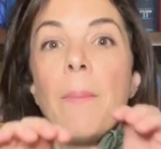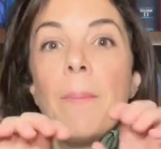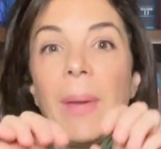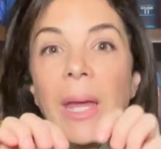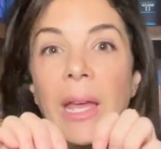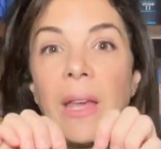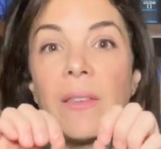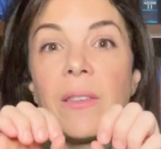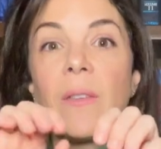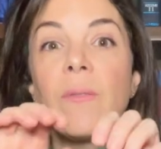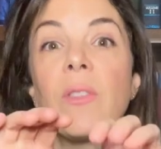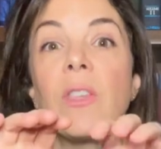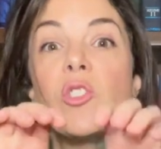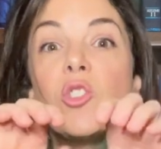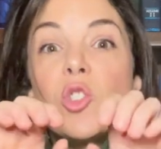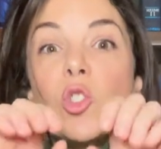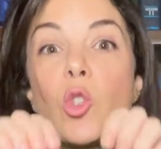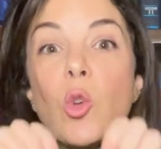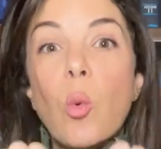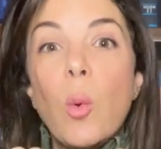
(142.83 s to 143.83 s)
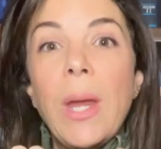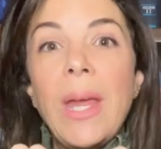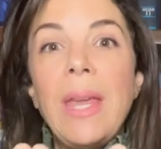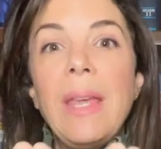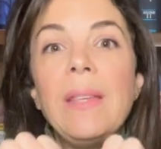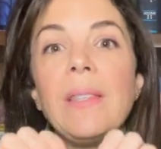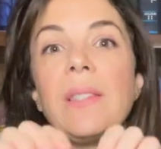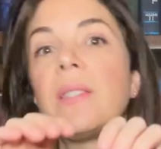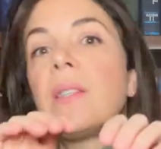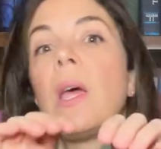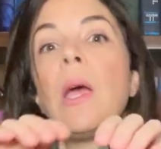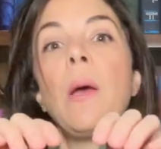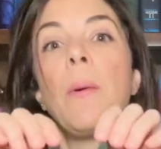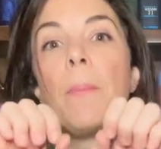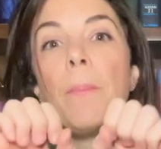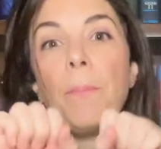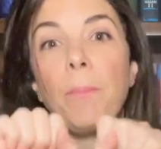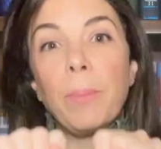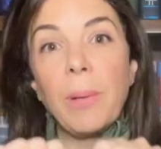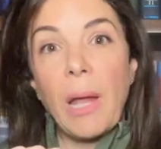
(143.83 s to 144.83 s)
because of the squeezed
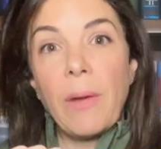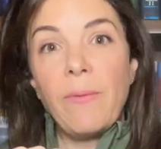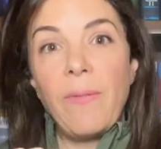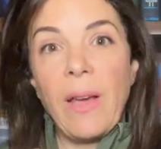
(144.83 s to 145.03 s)
blood